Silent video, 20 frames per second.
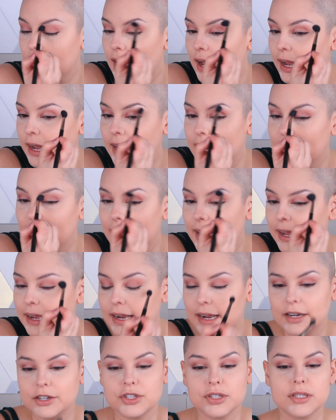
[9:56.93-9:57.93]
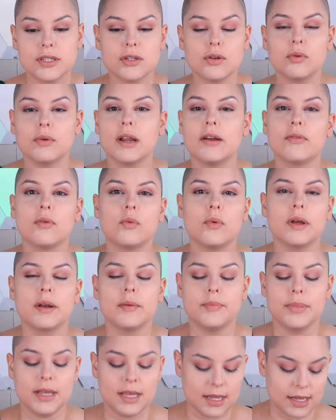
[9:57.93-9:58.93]
I just don't ever
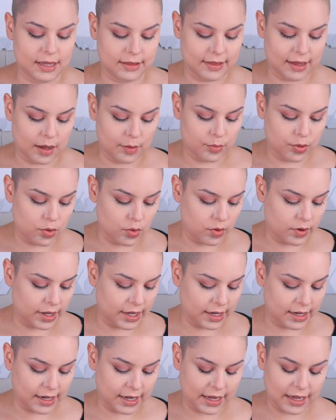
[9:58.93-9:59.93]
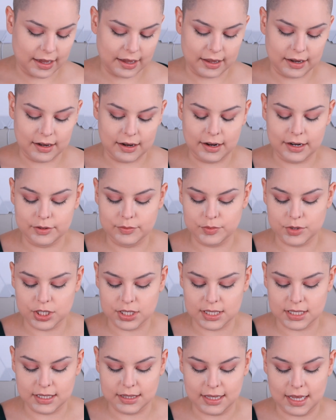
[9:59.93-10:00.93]
want to be at that point, and I'm
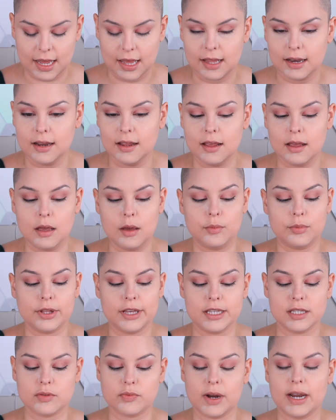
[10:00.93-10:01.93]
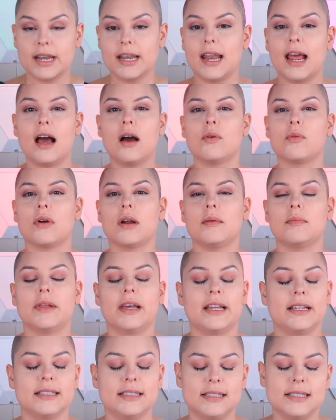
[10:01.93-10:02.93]
just at that place right now where I'm like,